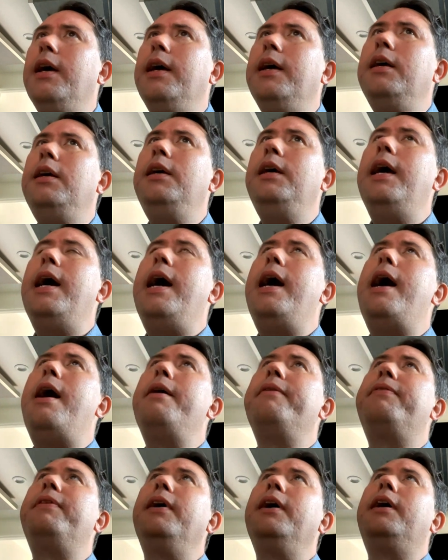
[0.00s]
Yeah, I
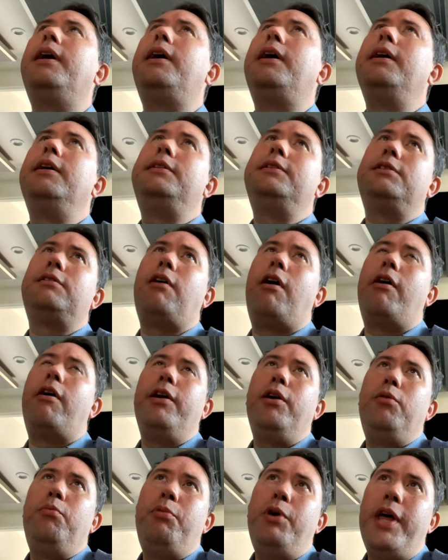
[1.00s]
think it
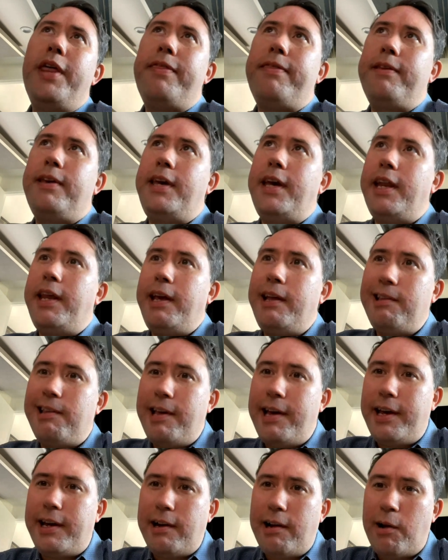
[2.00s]
started with getting,
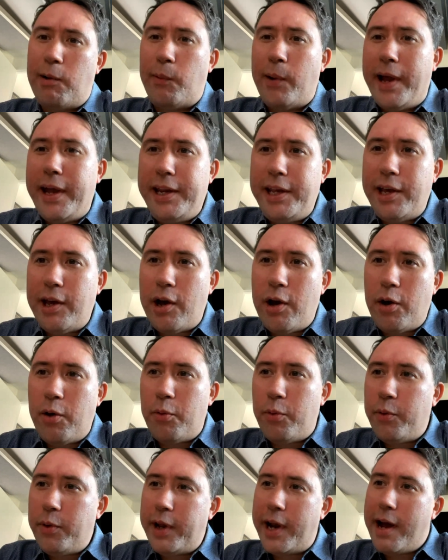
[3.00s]
like, a radio
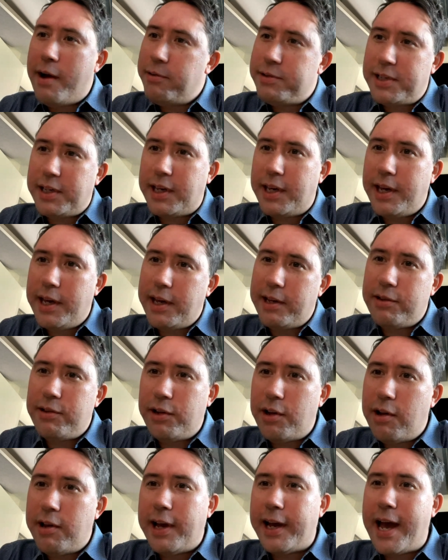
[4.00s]
when I was a kid, you
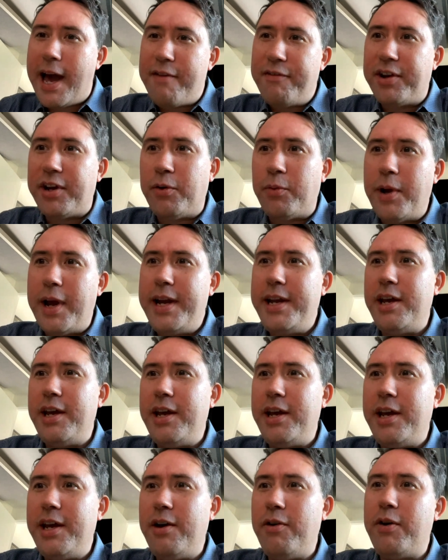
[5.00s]
know, like having a
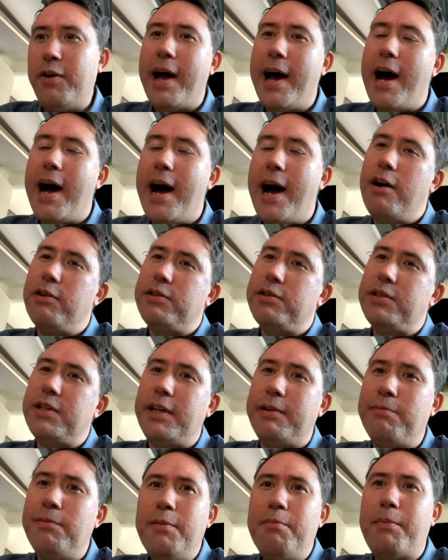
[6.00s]
radio in my house and
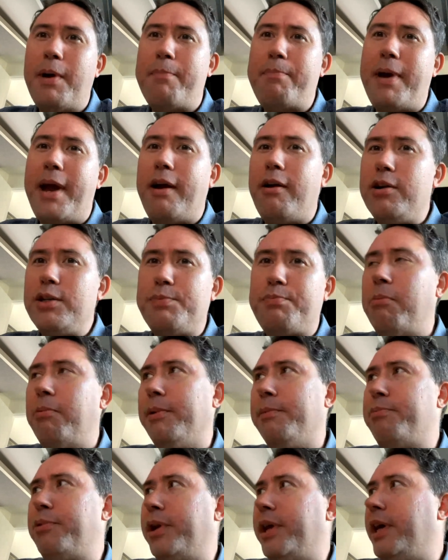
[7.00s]
my parents
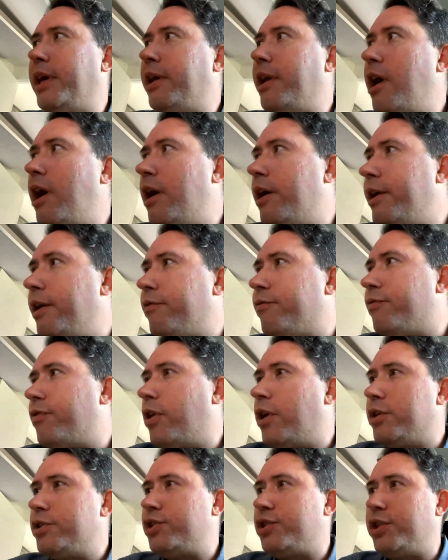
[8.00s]
probably putting it on at
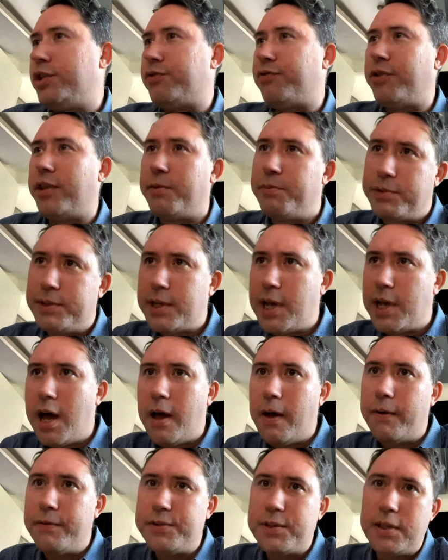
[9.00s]
first just for
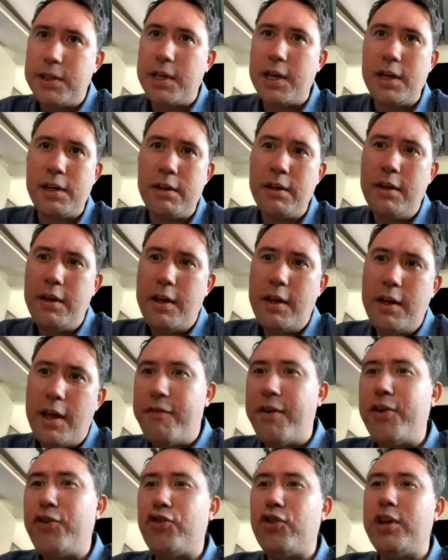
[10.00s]
themselves, and then
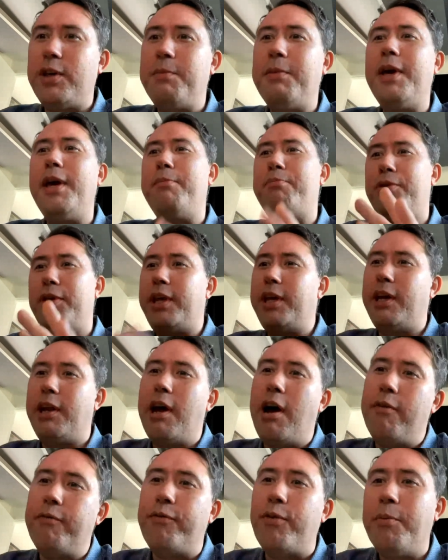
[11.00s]
eventually me putting
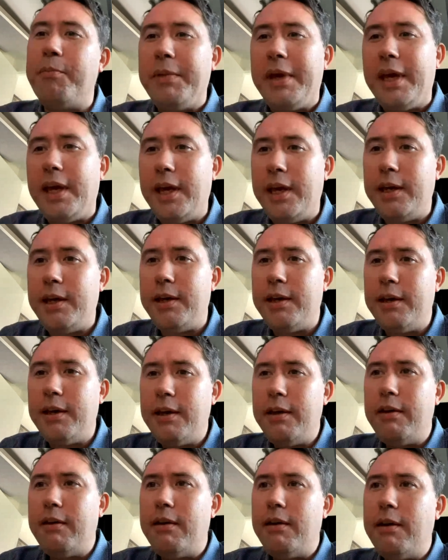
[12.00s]
it on for me.
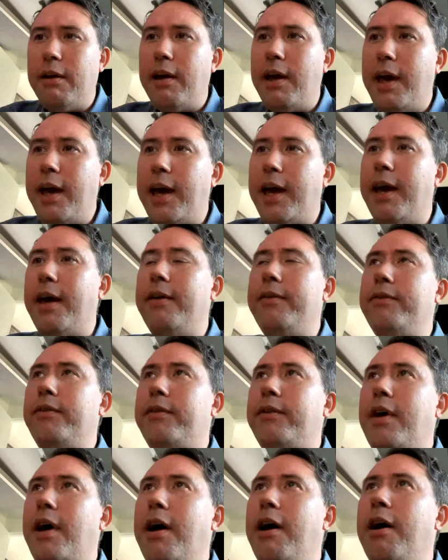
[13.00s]
And,
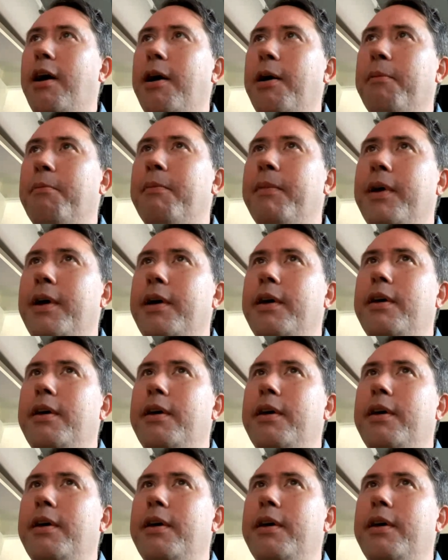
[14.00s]
um,